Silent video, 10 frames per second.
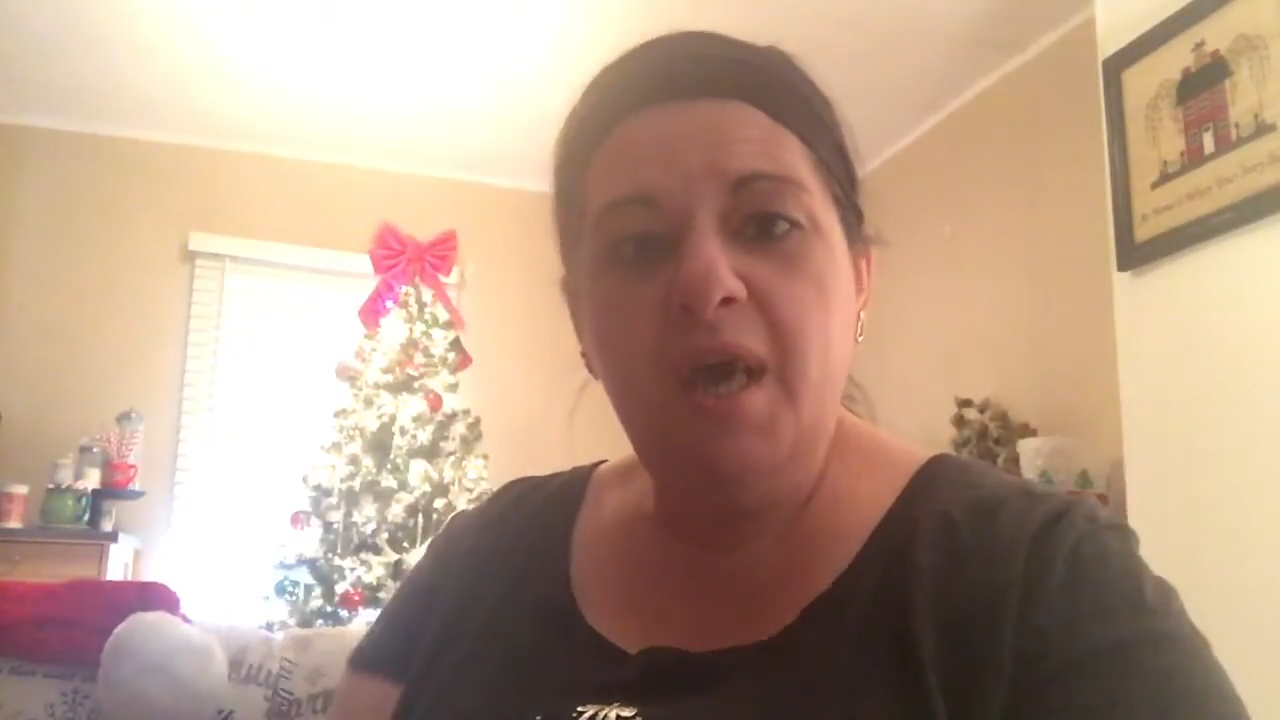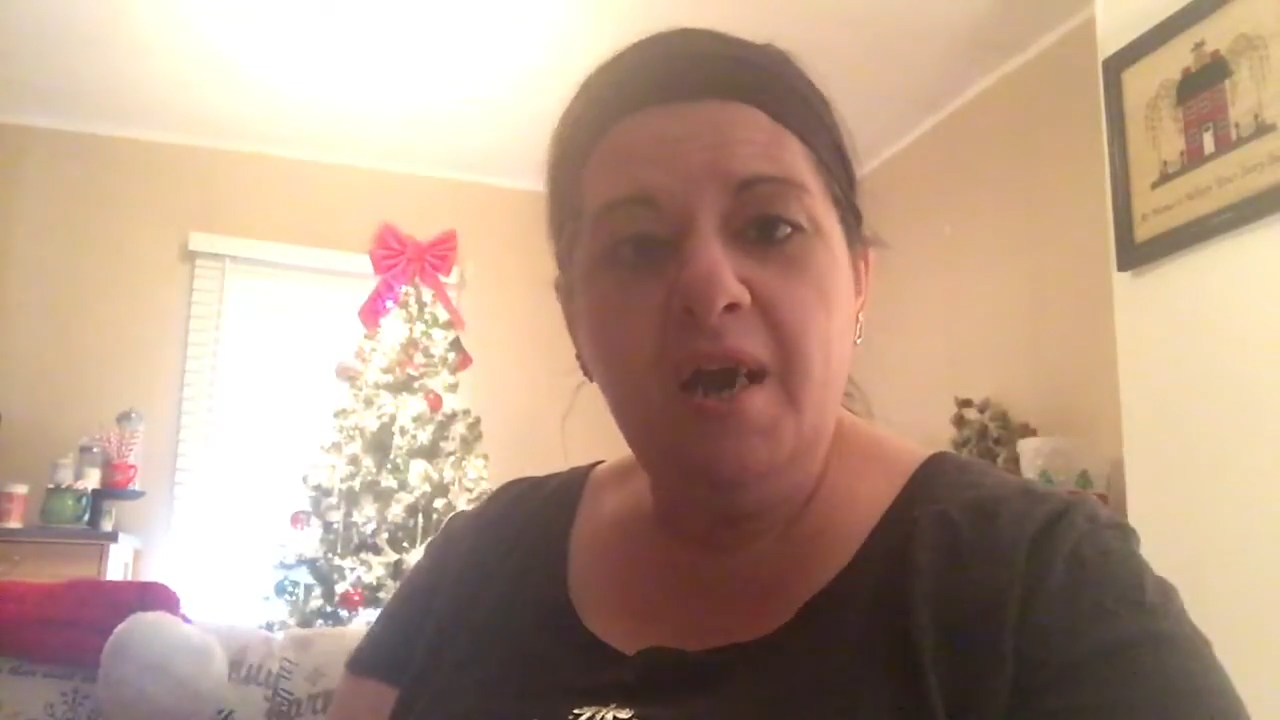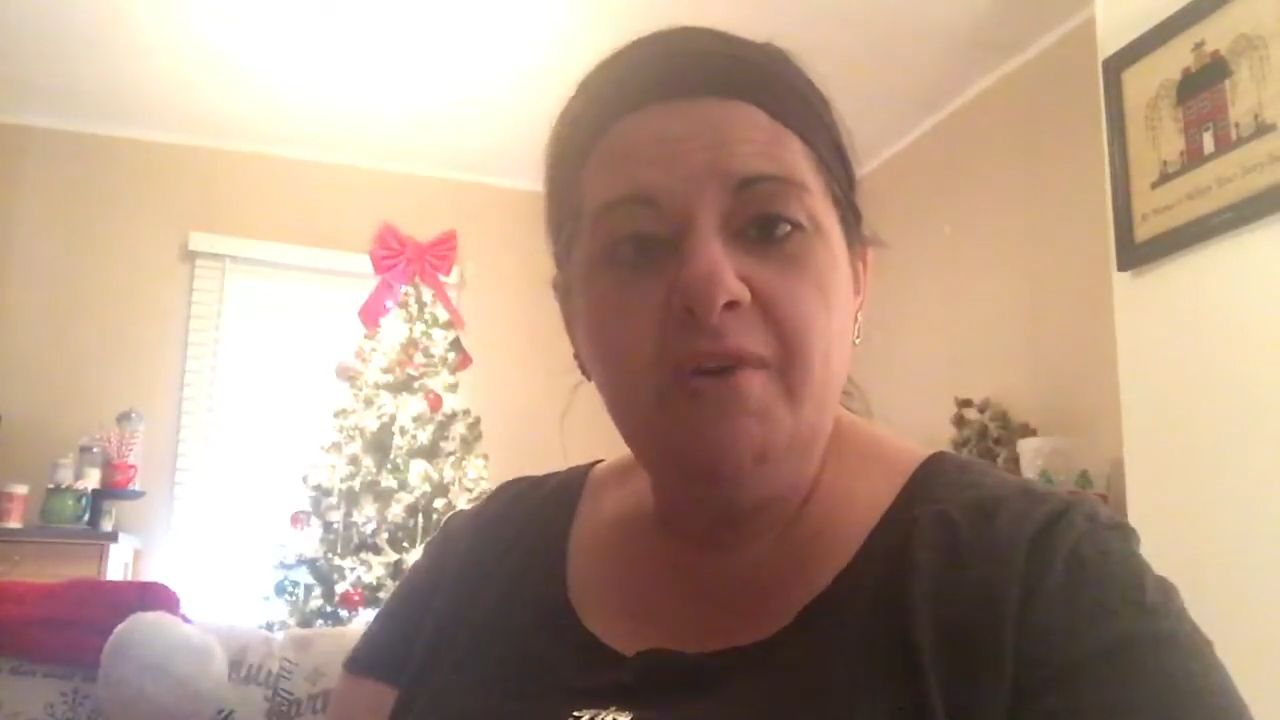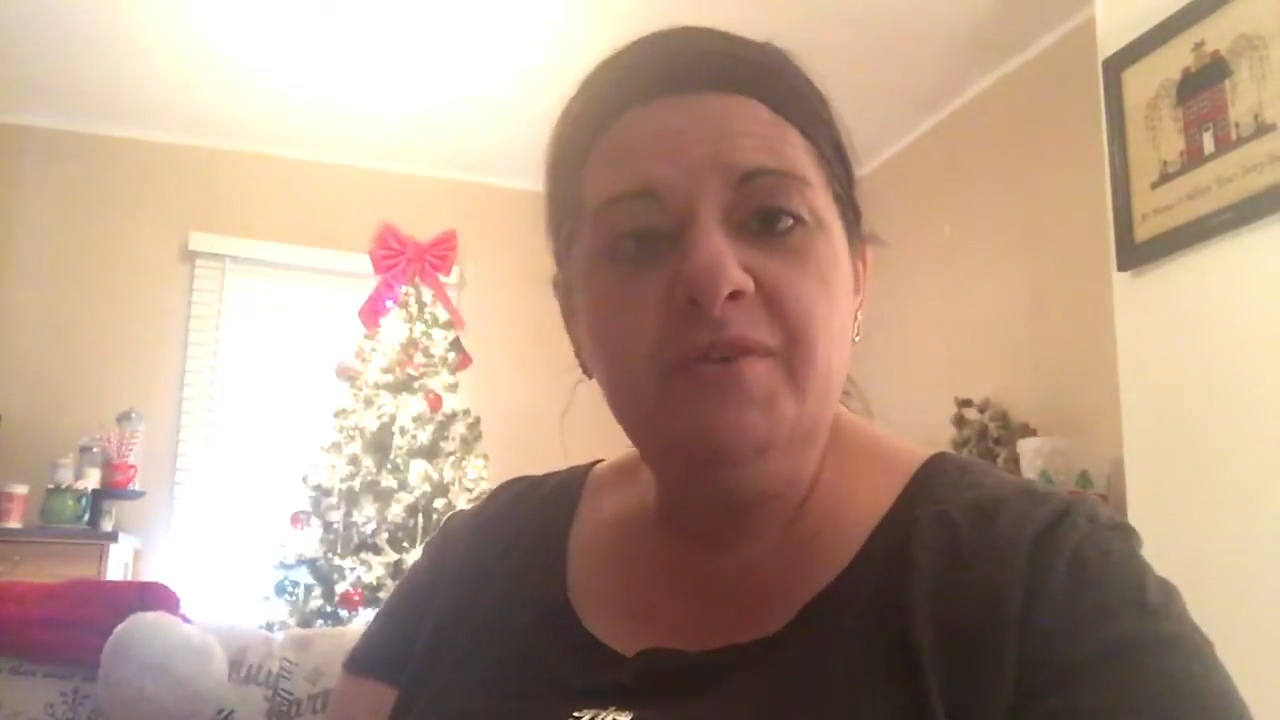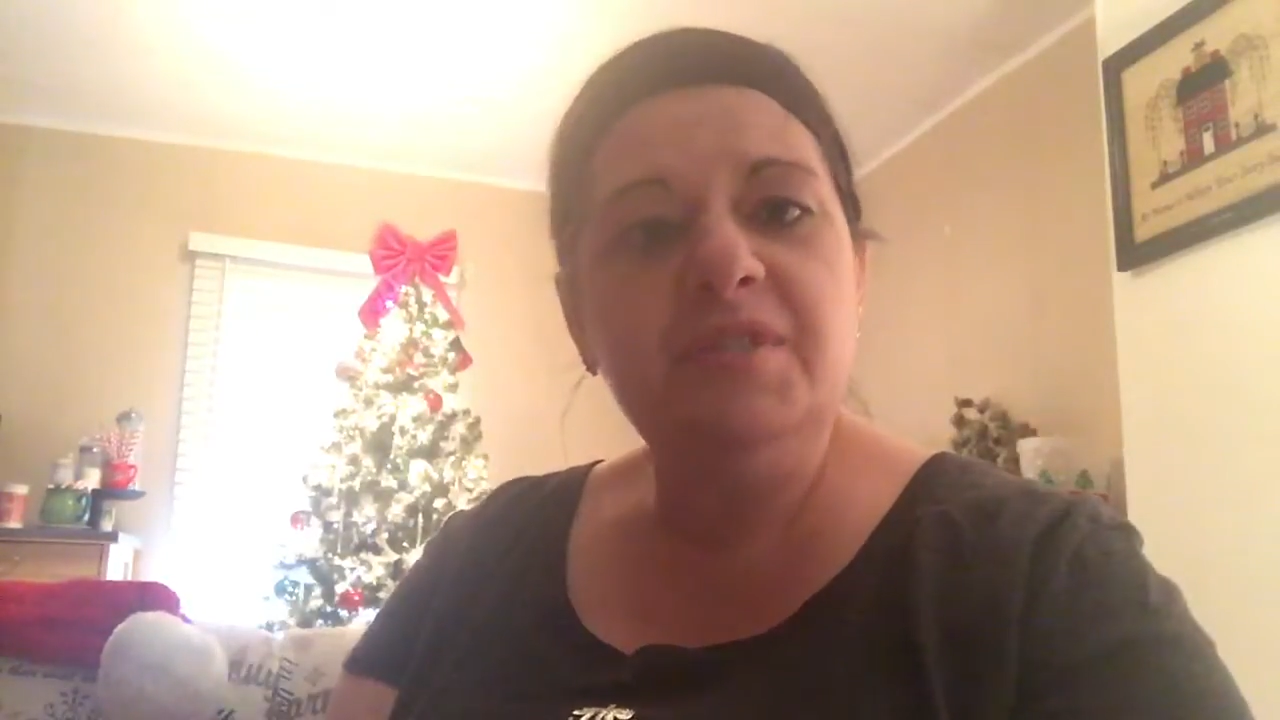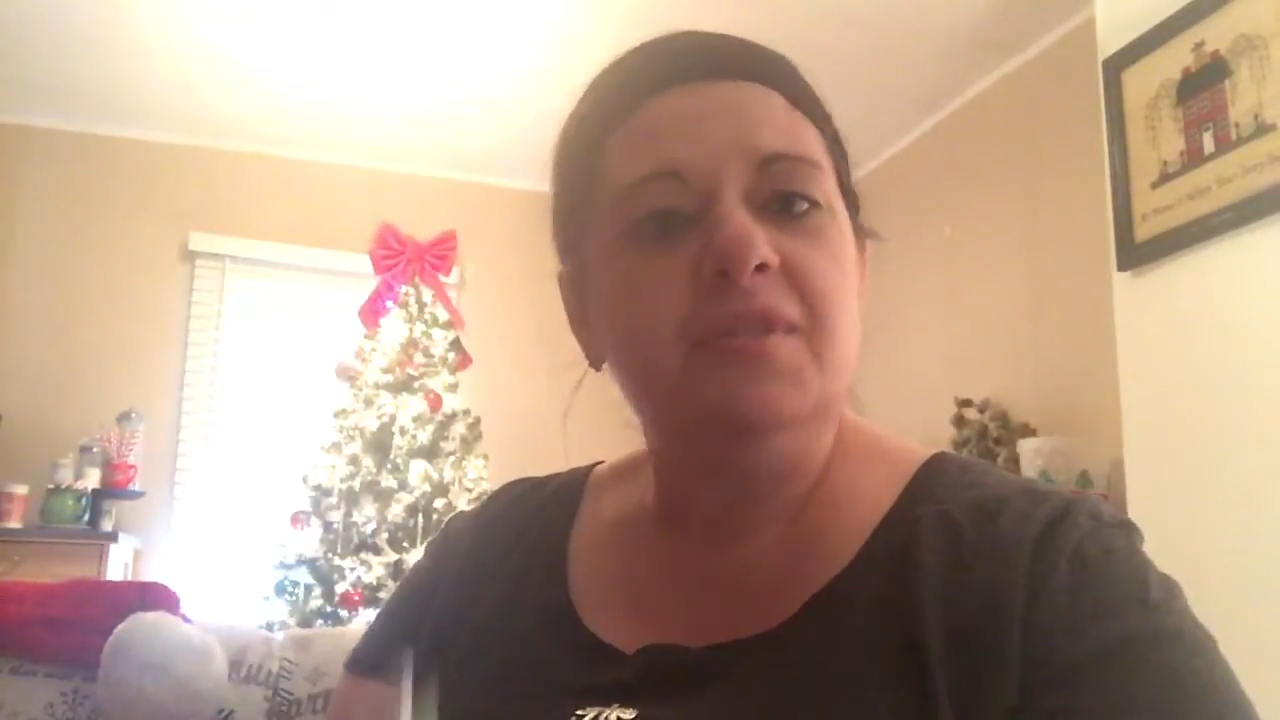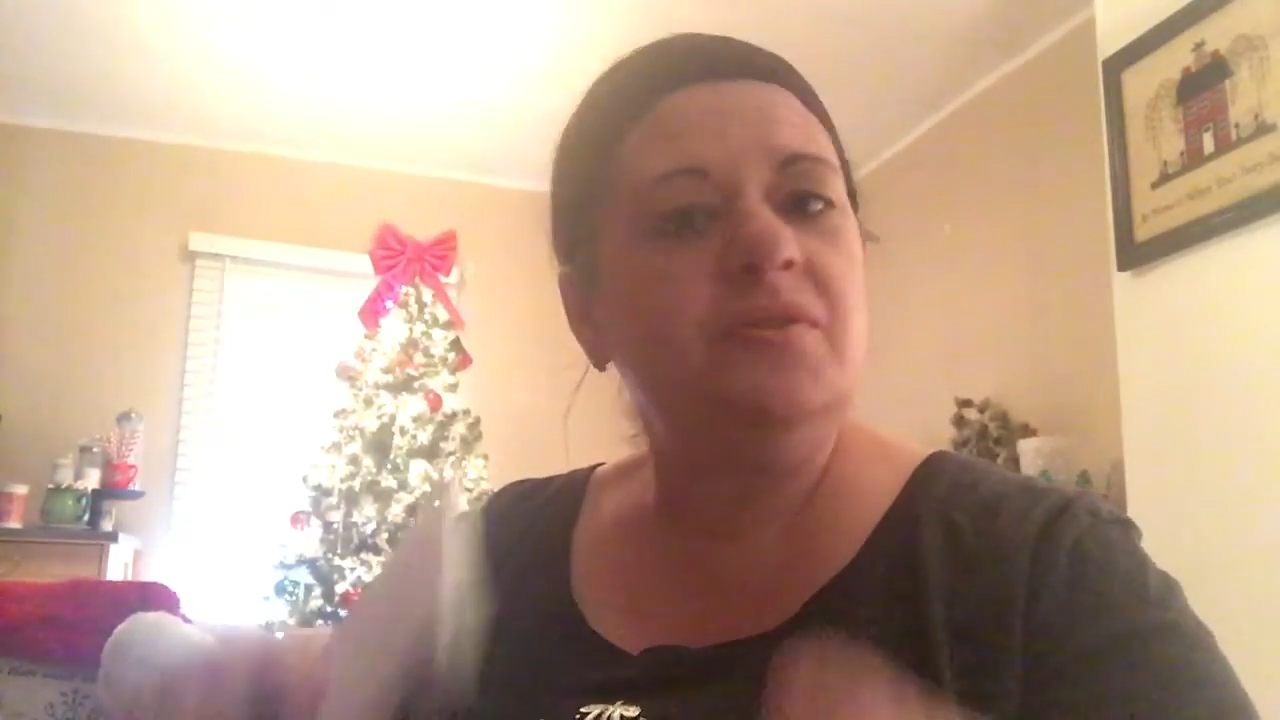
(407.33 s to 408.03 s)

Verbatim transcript: cards